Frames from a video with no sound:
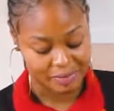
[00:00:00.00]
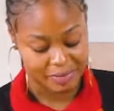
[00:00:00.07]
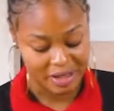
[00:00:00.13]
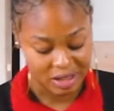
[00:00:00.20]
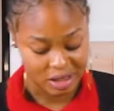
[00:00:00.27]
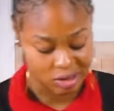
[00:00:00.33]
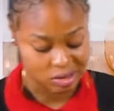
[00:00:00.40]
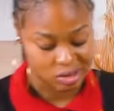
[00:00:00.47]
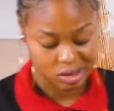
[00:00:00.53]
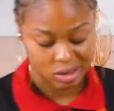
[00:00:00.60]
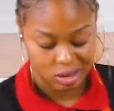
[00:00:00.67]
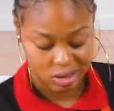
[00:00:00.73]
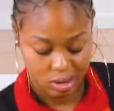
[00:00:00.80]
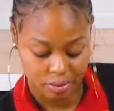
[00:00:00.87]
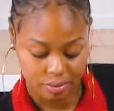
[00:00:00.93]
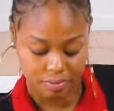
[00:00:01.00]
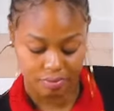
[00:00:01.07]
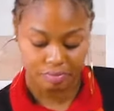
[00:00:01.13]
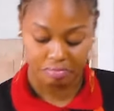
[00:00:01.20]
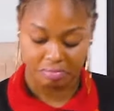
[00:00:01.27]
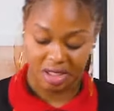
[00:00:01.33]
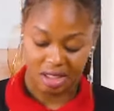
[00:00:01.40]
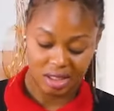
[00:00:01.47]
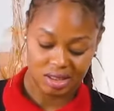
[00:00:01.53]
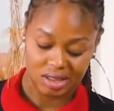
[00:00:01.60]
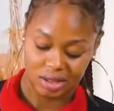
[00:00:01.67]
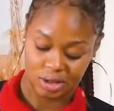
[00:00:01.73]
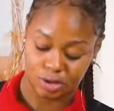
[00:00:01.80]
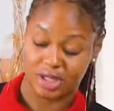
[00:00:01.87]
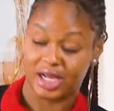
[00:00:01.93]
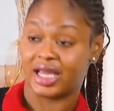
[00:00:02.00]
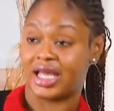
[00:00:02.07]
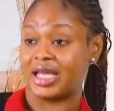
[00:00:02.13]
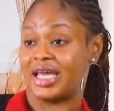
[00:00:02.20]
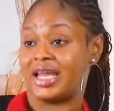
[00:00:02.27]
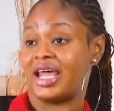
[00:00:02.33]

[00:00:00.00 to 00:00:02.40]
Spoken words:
back into the mix, so that I can get